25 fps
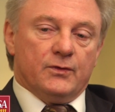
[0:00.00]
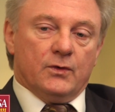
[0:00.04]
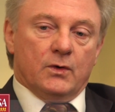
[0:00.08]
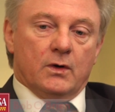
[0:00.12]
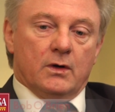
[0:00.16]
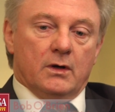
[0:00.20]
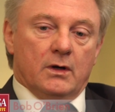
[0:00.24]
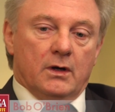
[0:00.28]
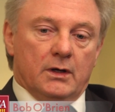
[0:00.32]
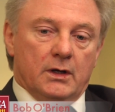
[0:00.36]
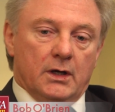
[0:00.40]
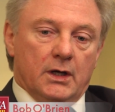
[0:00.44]

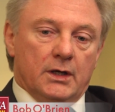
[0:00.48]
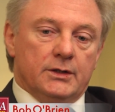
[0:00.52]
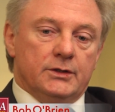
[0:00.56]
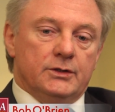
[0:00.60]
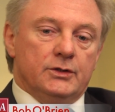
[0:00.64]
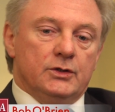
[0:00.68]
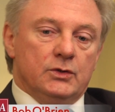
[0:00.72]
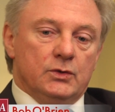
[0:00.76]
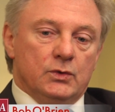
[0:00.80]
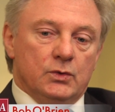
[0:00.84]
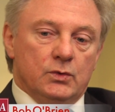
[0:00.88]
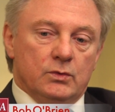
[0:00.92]
for a
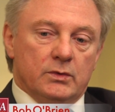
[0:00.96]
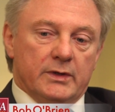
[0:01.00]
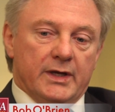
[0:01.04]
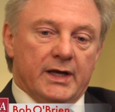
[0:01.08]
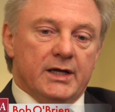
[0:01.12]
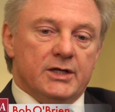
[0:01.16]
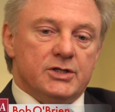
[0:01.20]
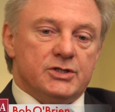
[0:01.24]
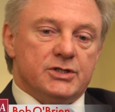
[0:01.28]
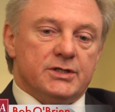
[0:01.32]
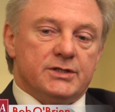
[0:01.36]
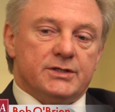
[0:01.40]
new
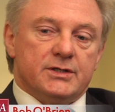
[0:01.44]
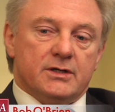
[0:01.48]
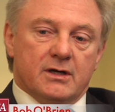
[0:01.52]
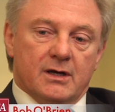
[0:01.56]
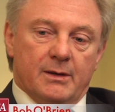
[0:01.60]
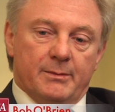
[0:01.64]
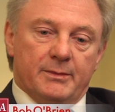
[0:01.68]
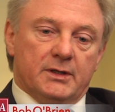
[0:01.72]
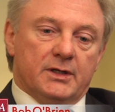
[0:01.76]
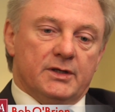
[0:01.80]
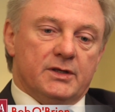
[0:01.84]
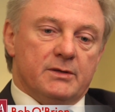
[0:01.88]
agent to
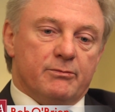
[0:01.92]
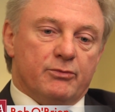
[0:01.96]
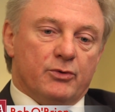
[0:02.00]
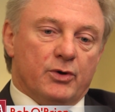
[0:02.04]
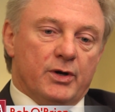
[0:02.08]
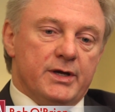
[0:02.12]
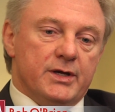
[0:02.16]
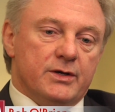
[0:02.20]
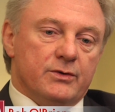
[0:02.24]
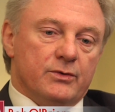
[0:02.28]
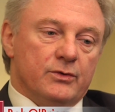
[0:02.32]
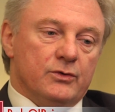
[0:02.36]
come into the
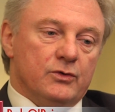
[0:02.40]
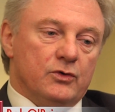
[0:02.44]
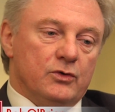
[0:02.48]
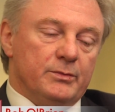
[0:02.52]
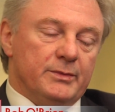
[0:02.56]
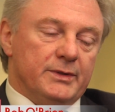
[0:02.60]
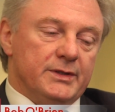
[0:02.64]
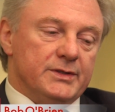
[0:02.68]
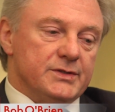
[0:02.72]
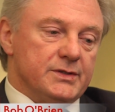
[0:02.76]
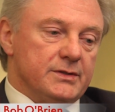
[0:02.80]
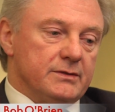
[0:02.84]
break room
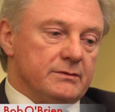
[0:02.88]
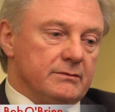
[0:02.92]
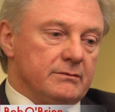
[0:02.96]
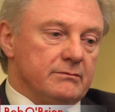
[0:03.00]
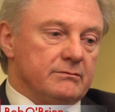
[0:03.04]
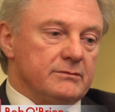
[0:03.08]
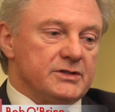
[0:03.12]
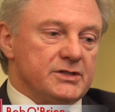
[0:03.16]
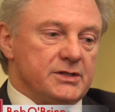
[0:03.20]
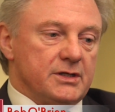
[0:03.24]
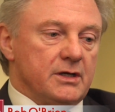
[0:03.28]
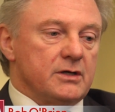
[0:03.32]
and
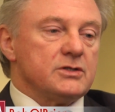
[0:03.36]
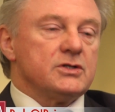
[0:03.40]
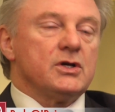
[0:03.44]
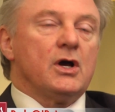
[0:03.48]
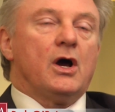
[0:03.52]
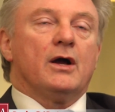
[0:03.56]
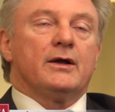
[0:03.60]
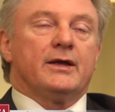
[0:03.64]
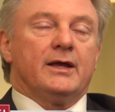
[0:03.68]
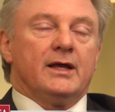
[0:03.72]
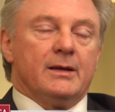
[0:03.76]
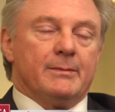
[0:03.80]
start
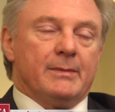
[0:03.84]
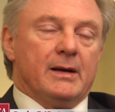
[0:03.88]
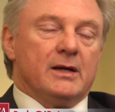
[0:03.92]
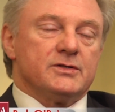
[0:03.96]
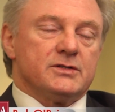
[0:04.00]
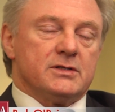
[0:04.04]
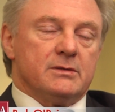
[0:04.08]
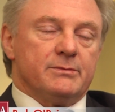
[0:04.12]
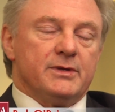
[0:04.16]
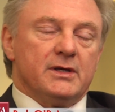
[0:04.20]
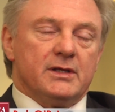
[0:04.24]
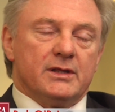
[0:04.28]
talking about
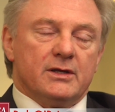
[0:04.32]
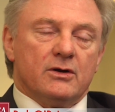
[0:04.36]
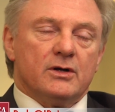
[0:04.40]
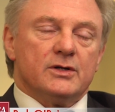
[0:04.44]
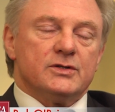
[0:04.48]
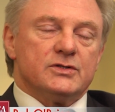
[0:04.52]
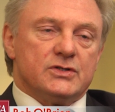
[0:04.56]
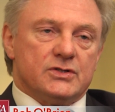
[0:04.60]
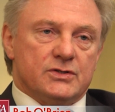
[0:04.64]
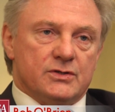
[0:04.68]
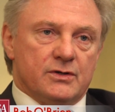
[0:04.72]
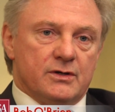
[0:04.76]
something they're
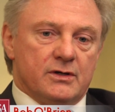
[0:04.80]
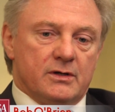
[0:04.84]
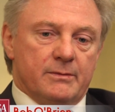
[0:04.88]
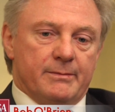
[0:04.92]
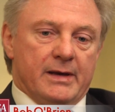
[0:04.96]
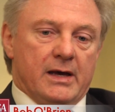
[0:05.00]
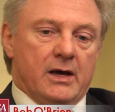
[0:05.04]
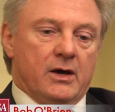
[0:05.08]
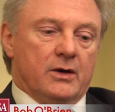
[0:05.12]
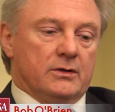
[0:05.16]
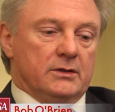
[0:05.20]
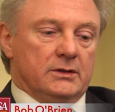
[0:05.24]
uncertain
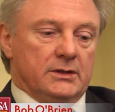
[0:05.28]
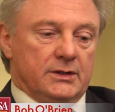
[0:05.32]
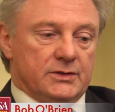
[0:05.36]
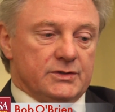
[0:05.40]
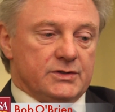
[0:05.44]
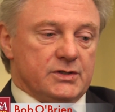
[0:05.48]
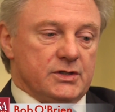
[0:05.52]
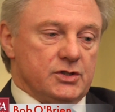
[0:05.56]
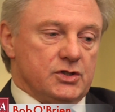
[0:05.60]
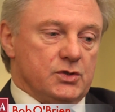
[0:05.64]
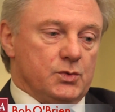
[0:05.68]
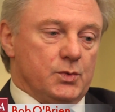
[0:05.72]
about, a little
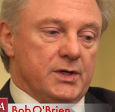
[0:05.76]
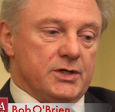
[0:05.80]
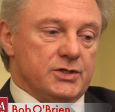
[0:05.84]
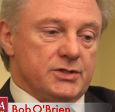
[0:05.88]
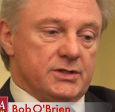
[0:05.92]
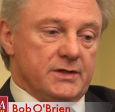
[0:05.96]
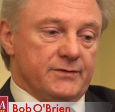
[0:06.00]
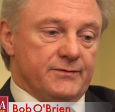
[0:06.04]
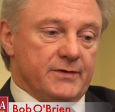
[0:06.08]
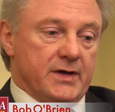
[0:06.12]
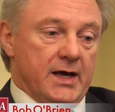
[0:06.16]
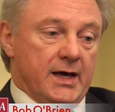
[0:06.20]

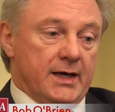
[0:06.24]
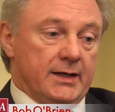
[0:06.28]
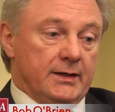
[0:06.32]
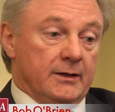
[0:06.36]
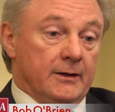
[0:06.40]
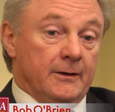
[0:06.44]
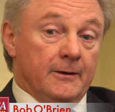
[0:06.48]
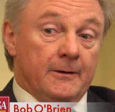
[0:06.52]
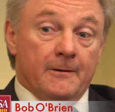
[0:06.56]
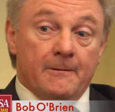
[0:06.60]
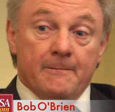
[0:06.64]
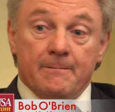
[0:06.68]
situation they've got,
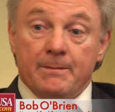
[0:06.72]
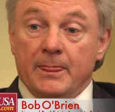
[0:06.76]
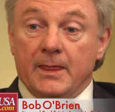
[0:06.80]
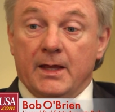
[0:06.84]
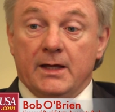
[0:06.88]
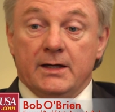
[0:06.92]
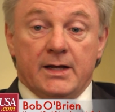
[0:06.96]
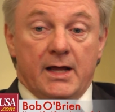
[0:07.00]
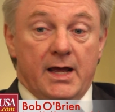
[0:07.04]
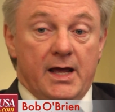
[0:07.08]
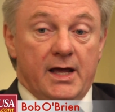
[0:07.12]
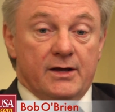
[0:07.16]

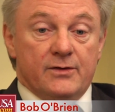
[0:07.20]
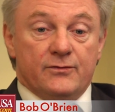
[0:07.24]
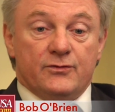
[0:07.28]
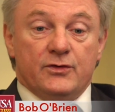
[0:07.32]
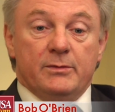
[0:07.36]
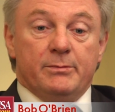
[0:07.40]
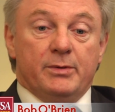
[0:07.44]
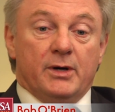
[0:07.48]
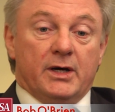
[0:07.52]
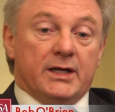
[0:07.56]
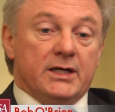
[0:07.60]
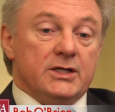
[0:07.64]
and
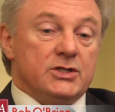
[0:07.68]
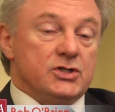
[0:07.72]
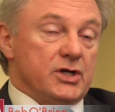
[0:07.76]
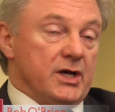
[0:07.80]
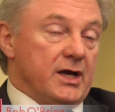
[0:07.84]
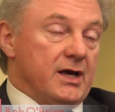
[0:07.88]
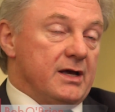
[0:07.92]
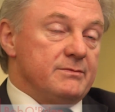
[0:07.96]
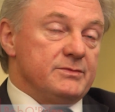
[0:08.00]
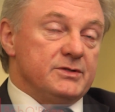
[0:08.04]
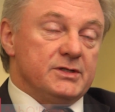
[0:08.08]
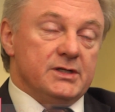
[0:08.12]
everybody
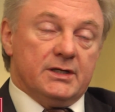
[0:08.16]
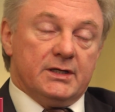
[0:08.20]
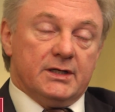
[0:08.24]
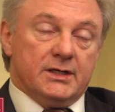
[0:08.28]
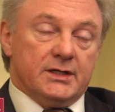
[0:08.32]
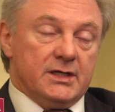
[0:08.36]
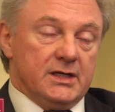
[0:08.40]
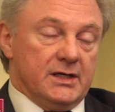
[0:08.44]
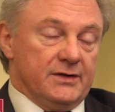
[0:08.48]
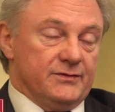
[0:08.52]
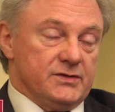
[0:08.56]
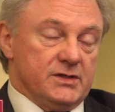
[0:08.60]
chimes in
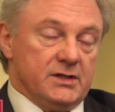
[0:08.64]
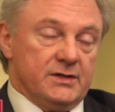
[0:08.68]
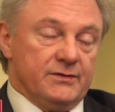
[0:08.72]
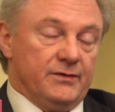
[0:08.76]
and gives